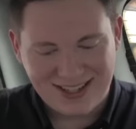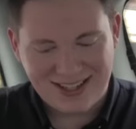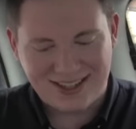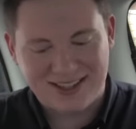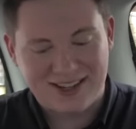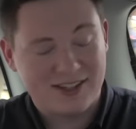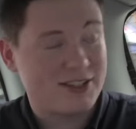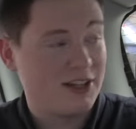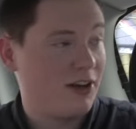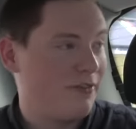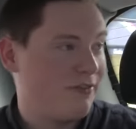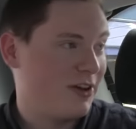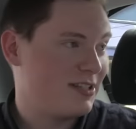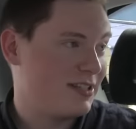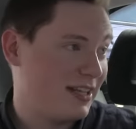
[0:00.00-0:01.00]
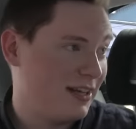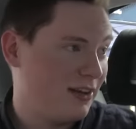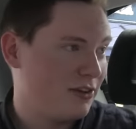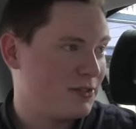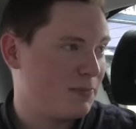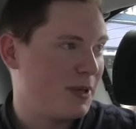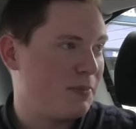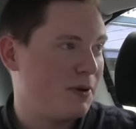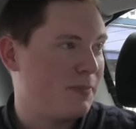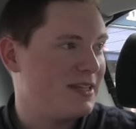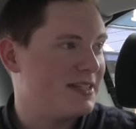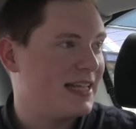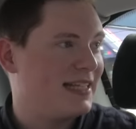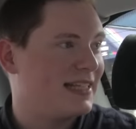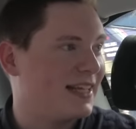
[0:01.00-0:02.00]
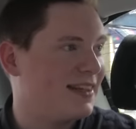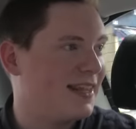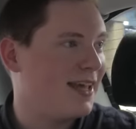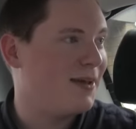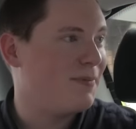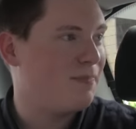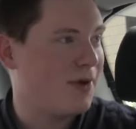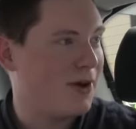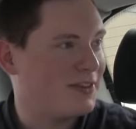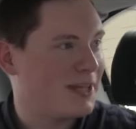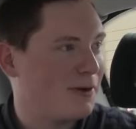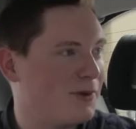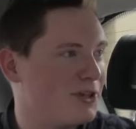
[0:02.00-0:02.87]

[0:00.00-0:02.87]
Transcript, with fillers: Okay, so firstly, lots of people have been sending in their birthday